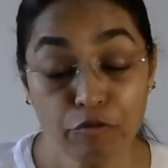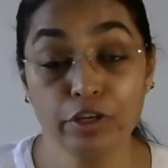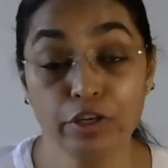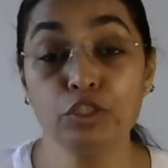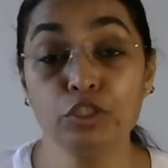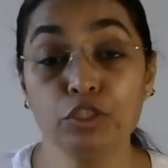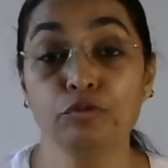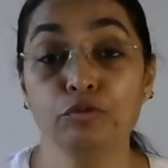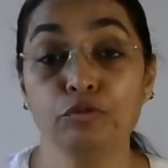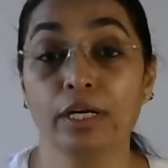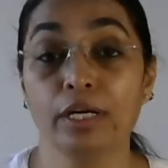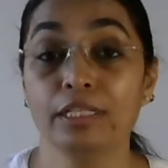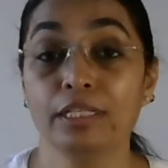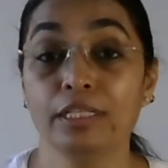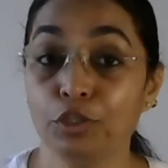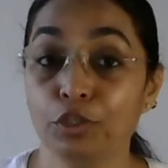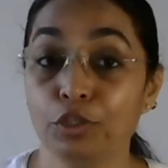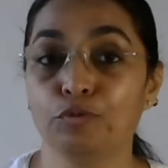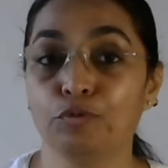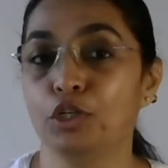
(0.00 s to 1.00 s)
which
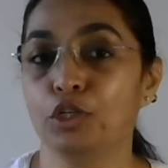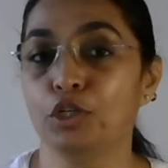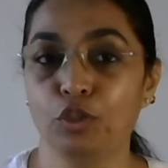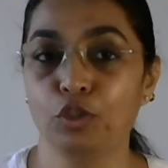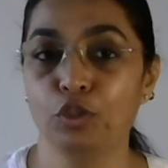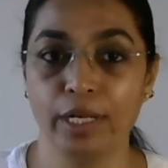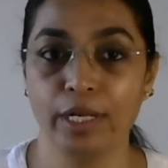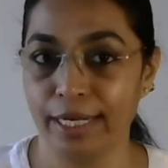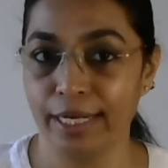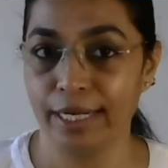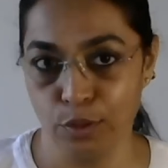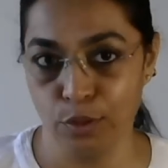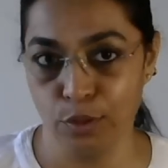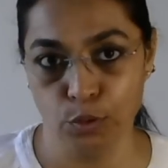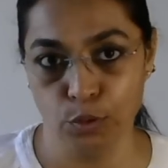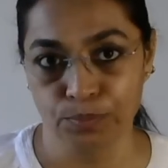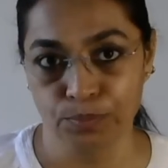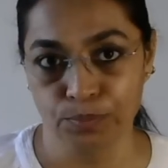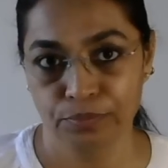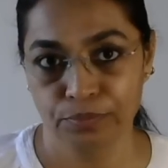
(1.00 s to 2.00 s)
one you want to let
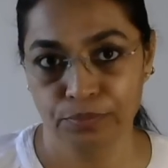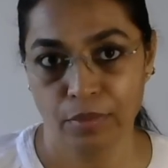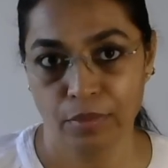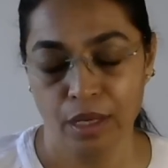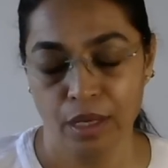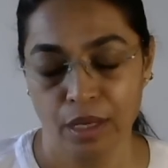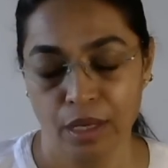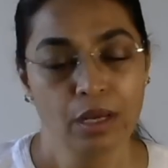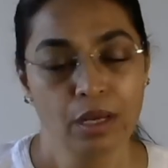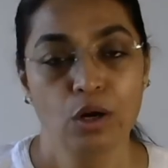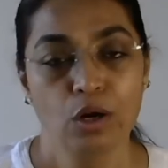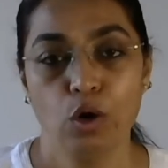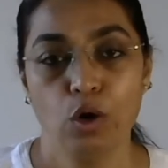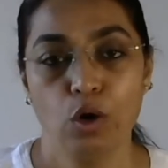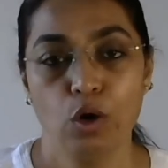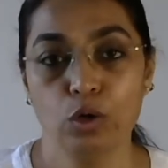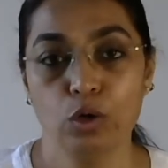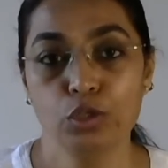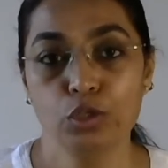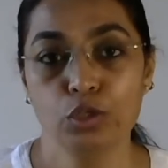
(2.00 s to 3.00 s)
go.
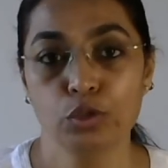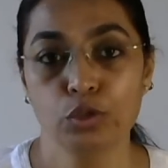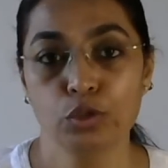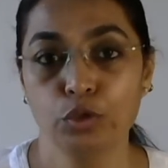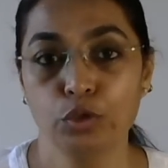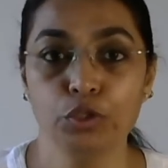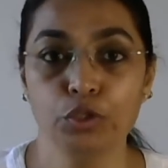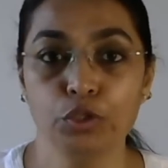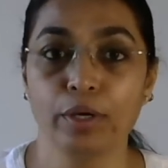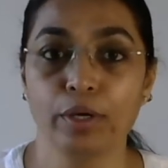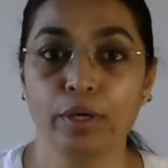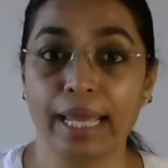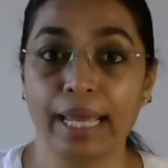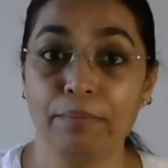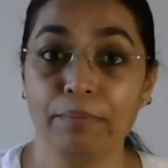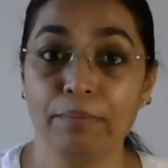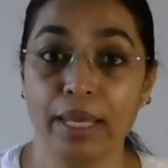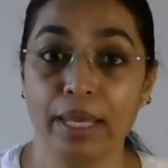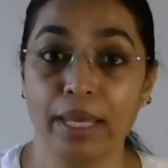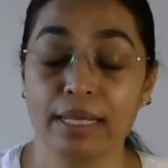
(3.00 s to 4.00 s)
Also, you
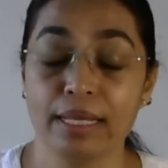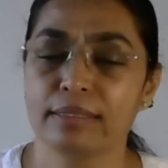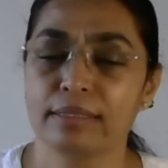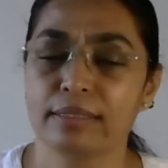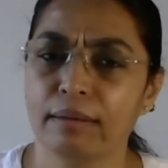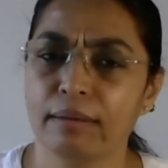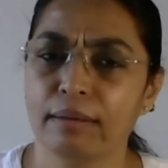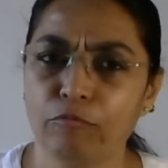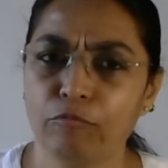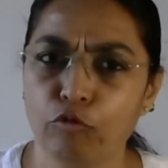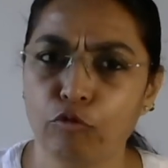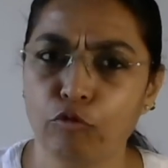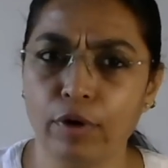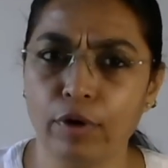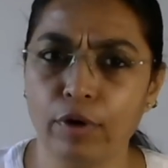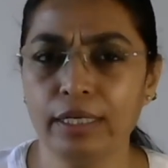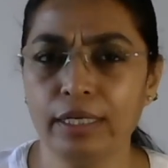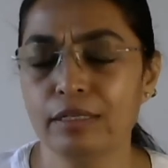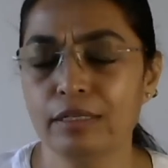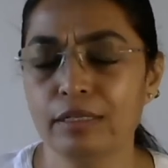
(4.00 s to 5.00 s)
can make some
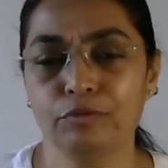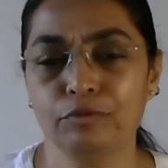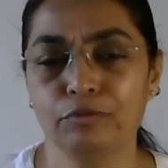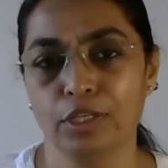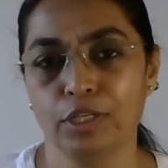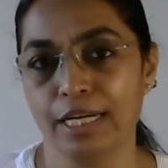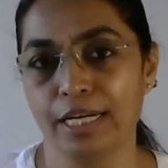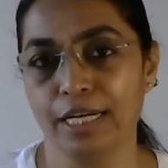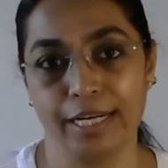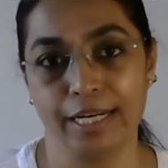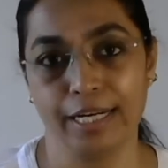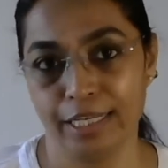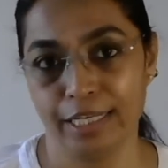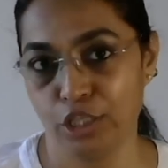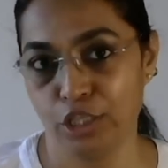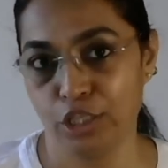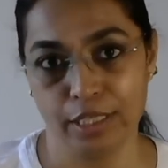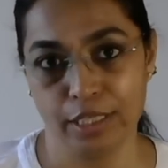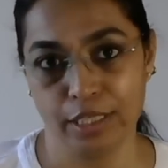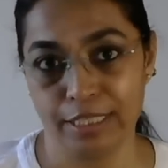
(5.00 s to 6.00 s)
wonderful
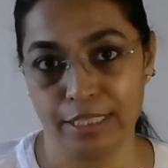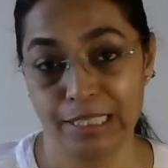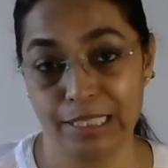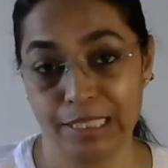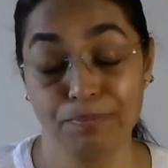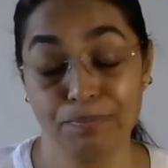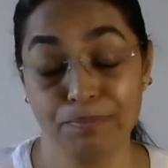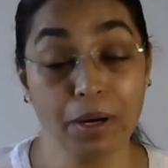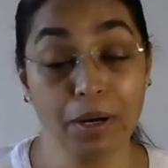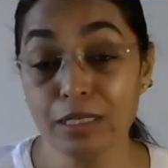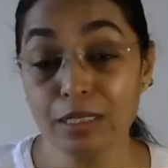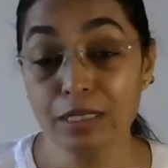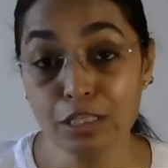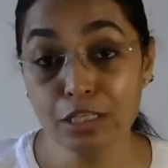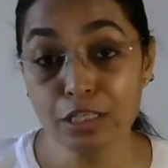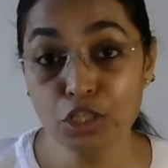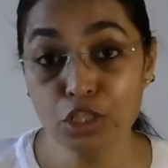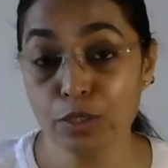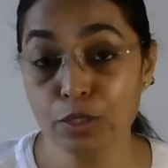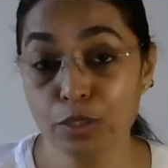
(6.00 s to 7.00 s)
connections,
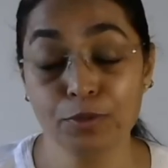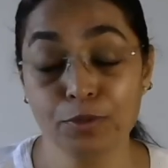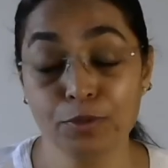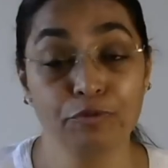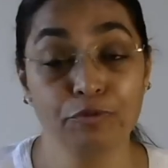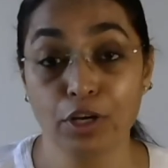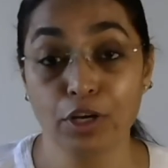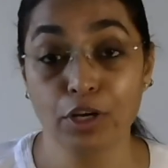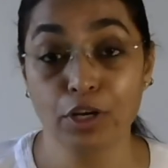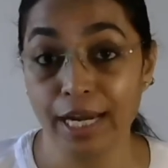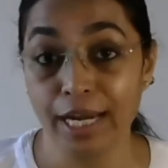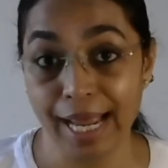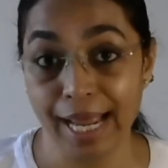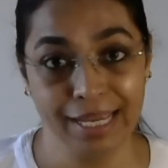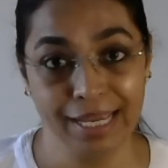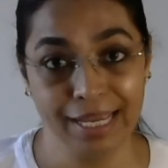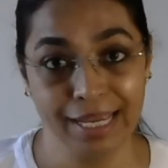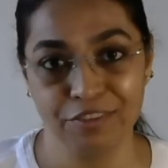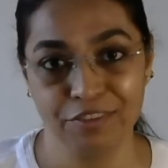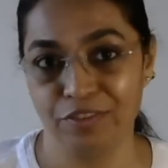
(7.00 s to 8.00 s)
partnerships for
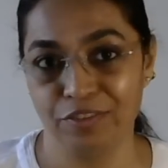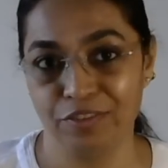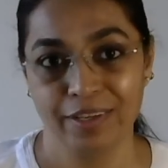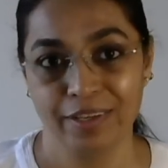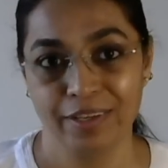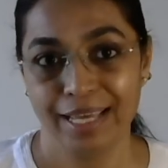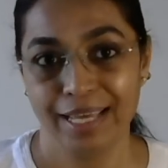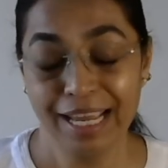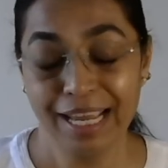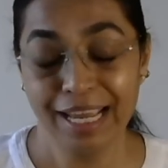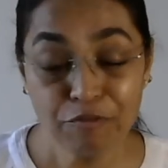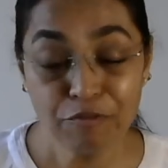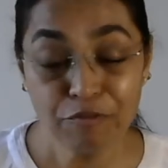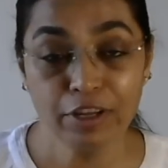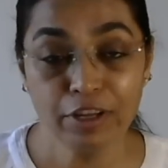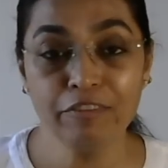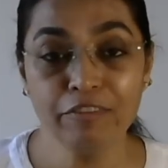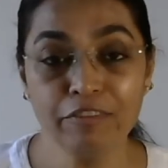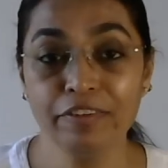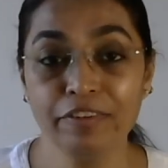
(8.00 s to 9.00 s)
life, and
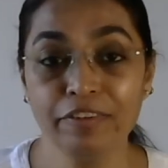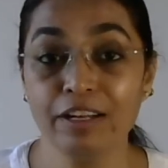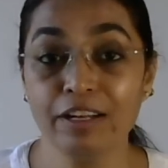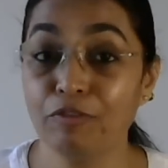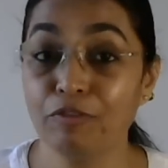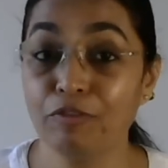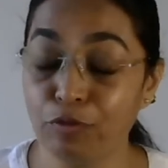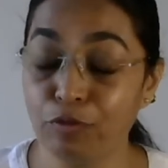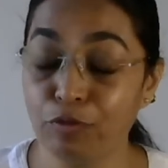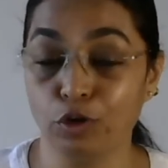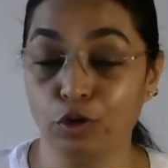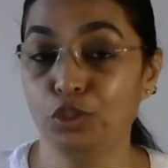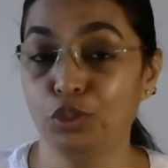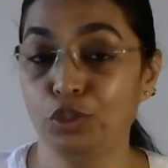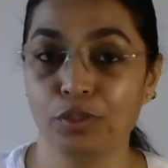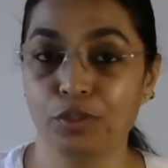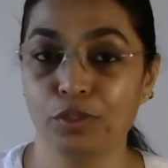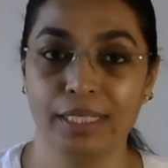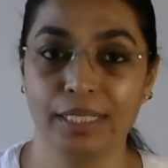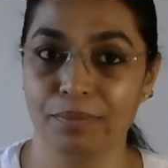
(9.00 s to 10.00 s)
will feel
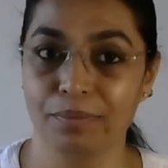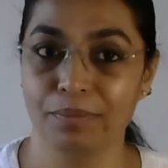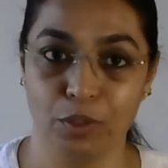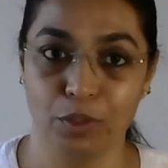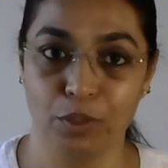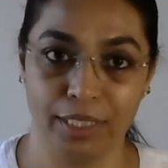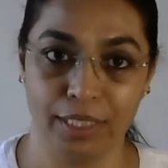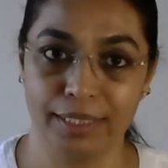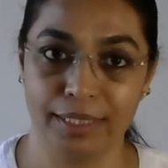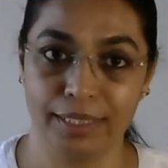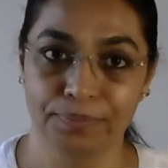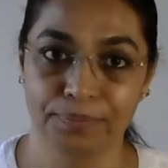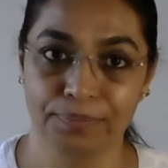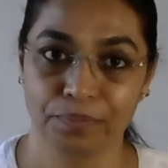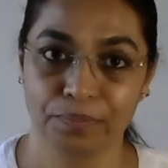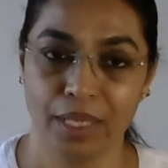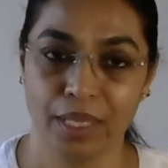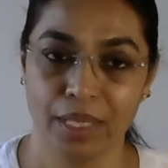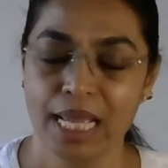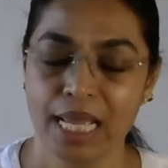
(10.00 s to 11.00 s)
fortunate about it.
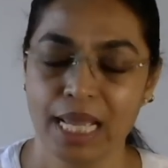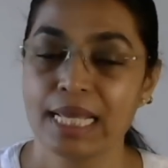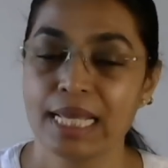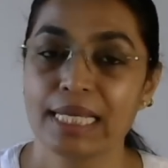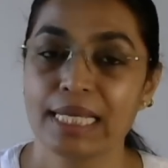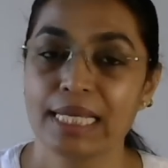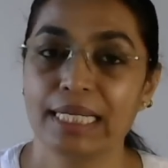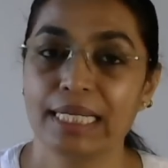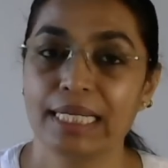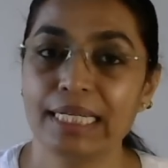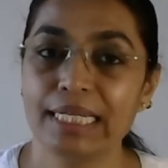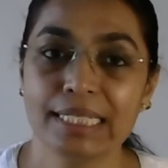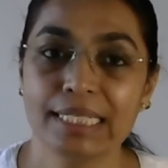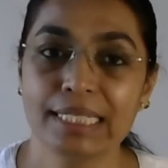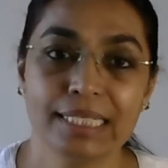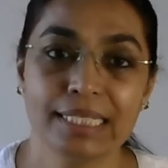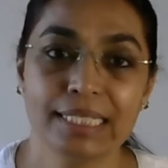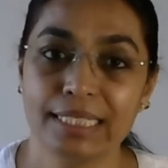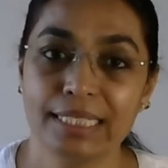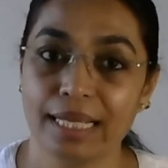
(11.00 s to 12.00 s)
It
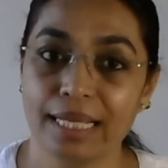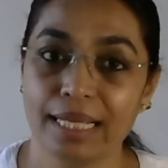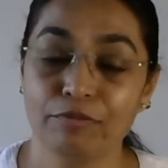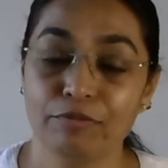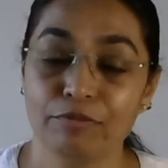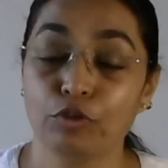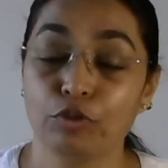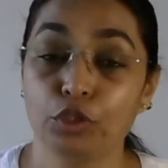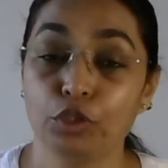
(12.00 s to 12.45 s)
is the time for